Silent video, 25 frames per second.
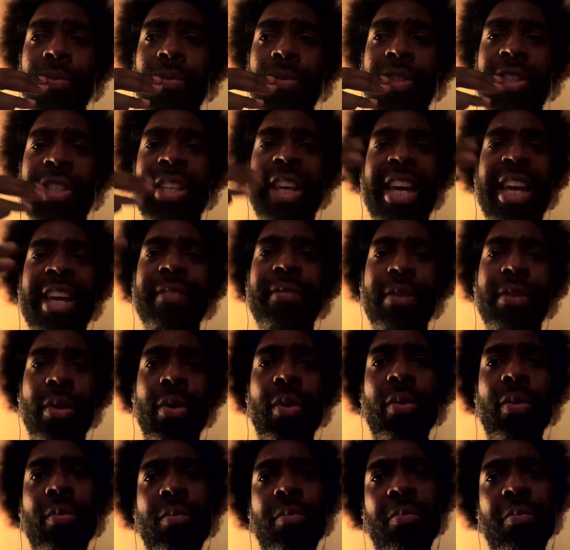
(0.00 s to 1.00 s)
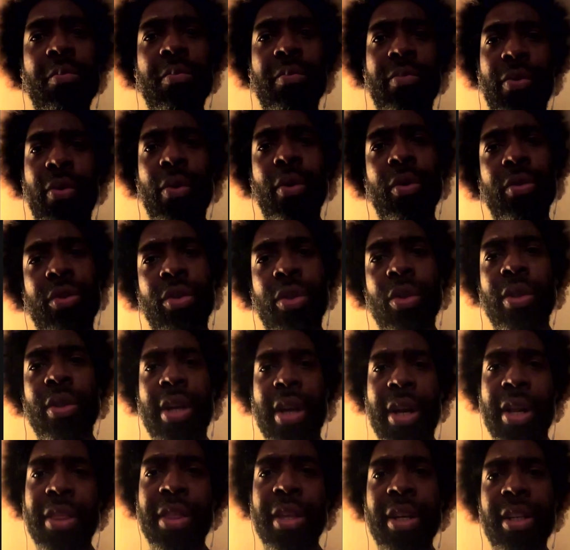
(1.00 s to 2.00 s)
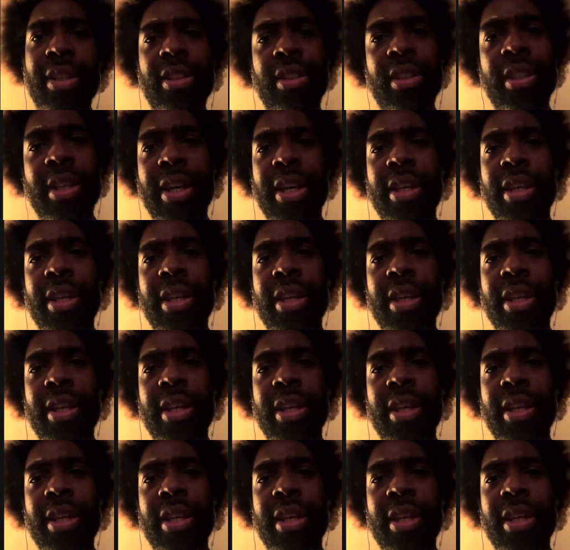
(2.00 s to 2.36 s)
save you for some kind of thing,